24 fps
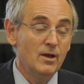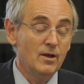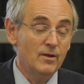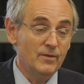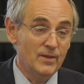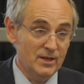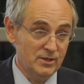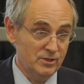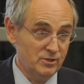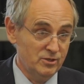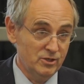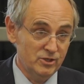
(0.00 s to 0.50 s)
and
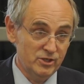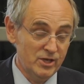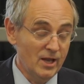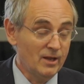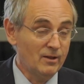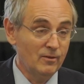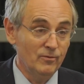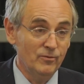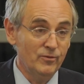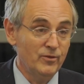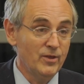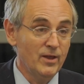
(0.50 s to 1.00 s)
that's the
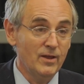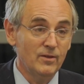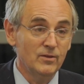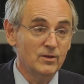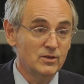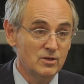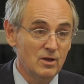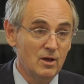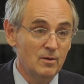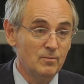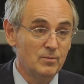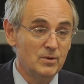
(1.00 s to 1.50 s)
second thing,
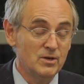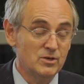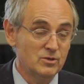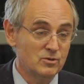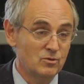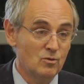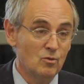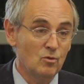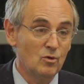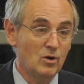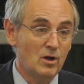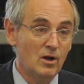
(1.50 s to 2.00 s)
that our
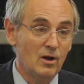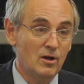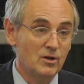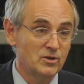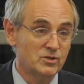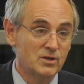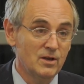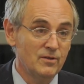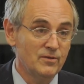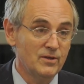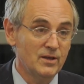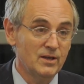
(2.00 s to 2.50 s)
political
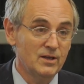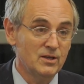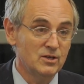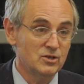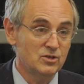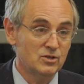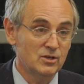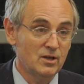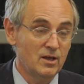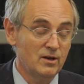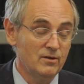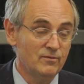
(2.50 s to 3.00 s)
class, I think,
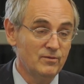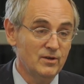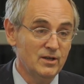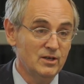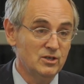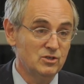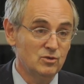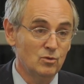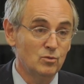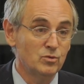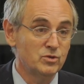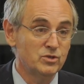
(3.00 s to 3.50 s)
is kind of
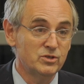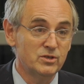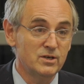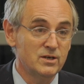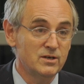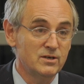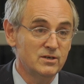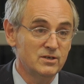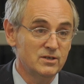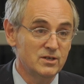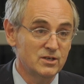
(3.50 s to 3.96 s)
exhausted and